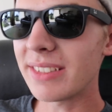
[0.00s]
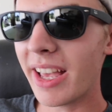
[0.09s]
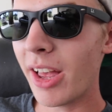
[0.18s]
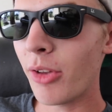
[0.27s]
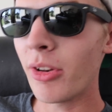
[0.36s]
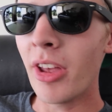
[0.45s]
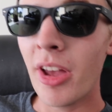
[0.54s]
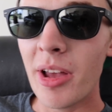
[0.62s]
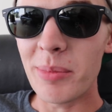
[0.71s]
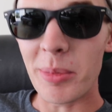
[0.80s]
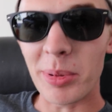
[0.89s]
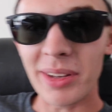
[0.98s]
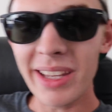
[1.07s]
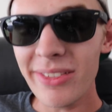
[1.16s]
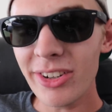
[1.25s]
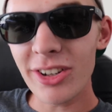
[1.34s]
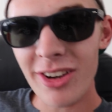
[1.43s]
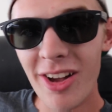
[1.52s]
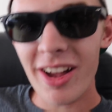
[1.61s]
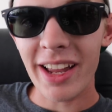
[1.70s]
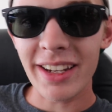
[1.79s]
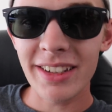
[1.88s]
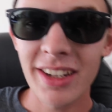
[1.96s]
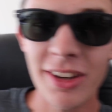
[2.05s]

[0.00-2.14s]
sound, but believe it or not,